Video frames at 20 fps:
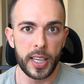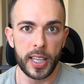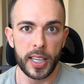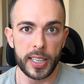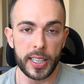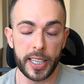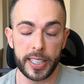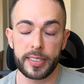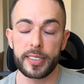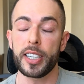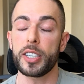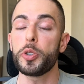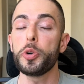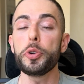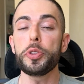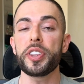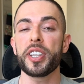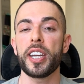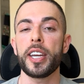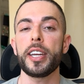Like, the cool
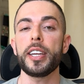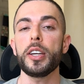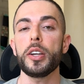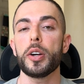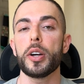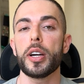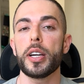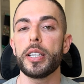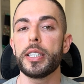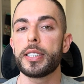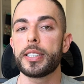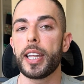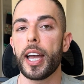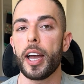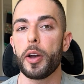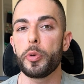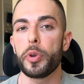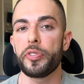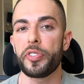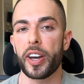thing is
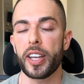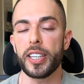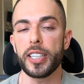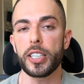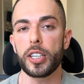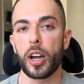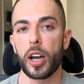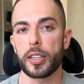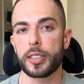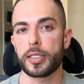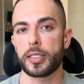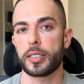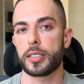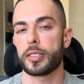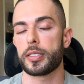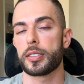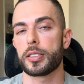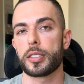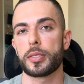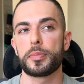that we finally got
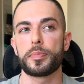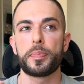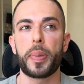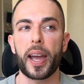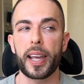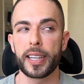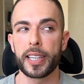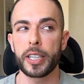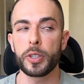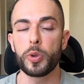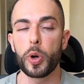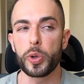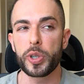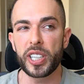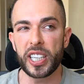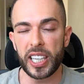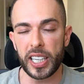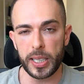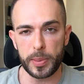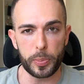bilingual
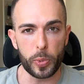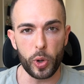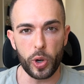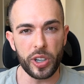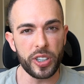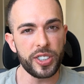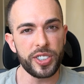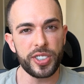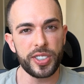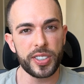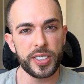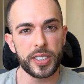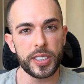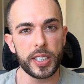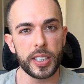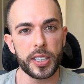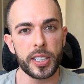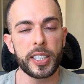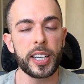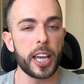keyboards
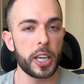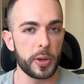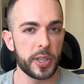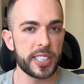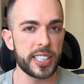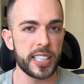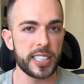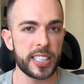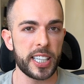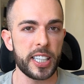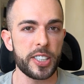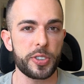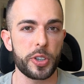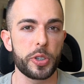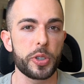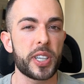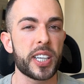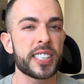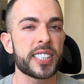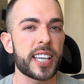in iOS 18, so
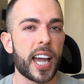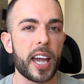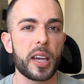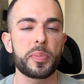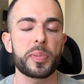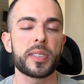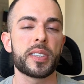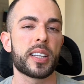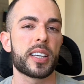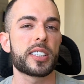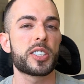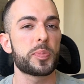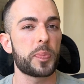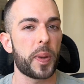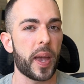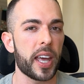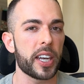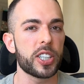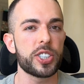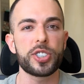you can type in like
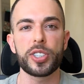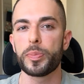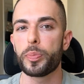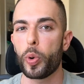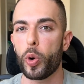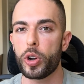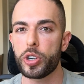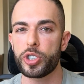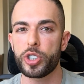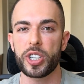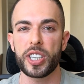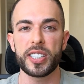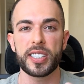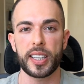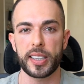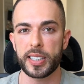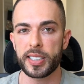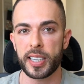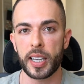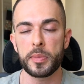Spanish and Portuguese at
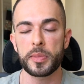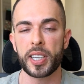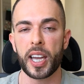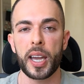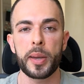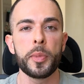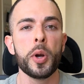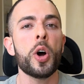the same time,